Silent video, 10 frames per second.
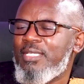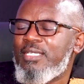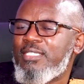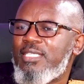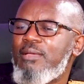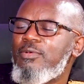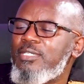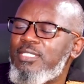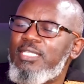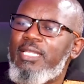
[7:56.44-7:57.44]
Simon
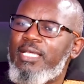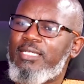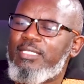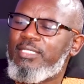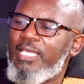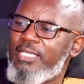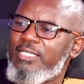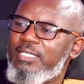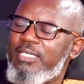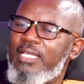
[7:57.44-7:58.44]
Sinek
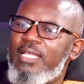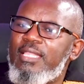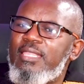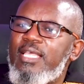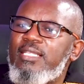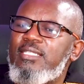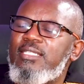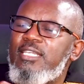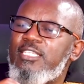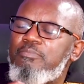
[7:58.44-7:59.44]
says that
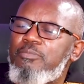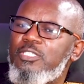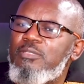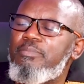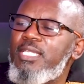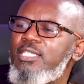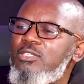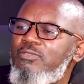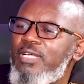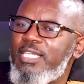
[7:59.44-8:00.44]
the responsibility
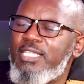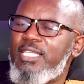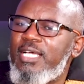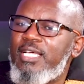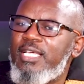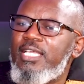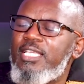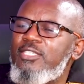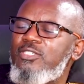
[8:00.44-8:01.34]
of a leader is